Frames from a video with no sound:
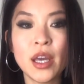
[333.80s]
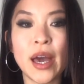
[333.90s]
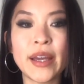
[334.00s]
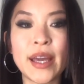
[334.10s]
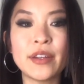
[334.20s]

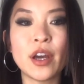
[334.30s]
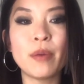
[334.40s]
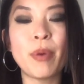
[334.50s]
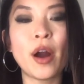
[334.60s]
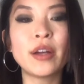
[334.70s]
Again, a
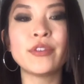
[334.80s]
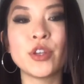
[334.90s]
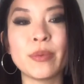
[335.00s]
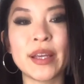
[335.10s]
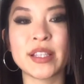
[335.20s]
part of
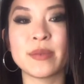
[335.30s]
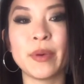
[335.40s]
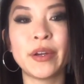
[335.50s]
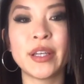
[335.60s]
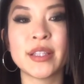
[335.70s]
human
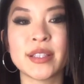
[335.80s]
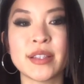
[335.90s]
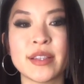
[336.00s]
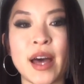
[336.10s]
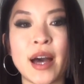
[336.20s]
experience
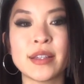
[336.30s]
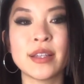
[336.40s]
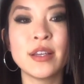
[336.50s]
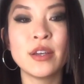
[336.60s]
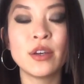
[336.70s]
is that
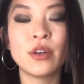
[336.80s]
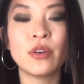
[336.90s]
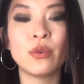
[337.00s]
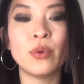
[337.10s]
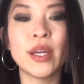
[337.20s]

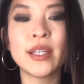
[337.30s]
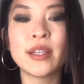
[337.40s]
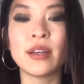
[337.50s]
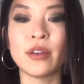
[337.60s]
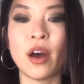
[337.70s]
we get to
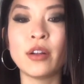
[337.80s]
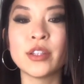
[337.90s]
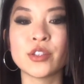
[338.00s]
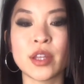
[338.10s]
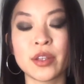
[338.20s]

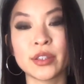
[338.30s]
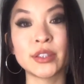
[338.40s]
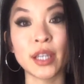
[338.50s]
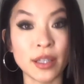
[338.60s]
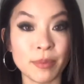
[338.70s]
acknowledge that there's
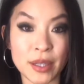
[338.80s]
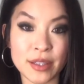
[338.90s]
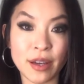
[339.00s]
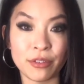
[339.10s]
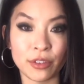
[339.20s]
gonna be
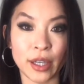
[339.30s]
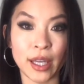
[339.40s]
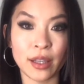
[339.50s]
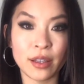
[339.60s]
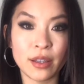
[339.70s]

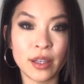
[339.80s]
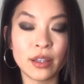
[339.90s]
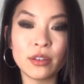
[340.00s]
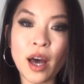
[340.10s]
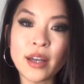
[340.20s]
suffering. And
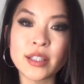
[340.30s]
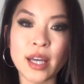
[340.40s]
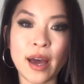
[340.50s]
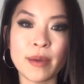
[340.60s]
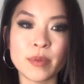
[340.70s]
a lot of
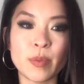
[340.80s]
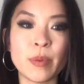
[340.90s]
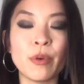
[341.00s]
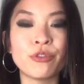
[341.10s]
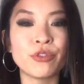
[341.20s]
times
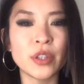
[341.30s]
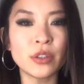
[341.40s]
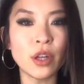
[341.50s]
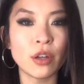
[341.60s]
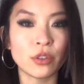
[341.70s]
people
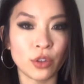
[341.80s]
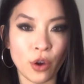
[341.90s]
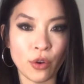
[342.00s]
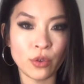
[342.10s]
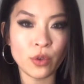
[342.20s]
feel
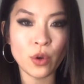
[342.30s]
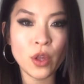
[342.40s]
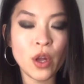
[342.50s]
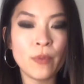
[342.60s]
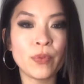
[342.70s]
alone
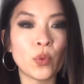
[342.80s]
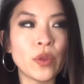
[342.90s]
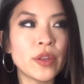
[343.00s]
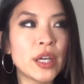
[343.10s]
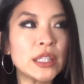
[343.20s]
when
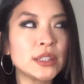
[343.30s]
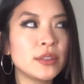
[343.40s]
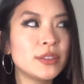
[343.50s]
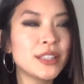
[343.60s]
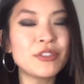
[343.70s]
there's
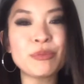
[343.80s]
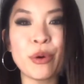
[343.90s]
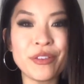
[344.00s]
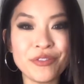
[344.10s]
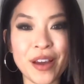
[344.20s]

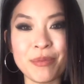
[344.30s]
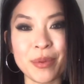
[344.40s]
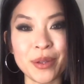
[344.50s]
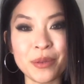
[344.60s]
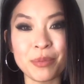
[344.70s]
7.5
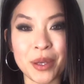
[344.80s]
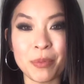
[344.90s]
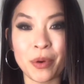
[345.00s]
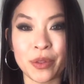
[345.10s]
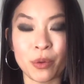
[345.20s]
billion
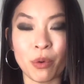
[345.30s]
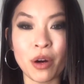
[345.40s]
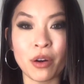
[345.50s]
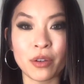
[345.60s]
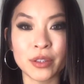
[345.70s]
people in the
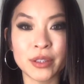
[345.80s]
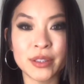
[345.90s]
world.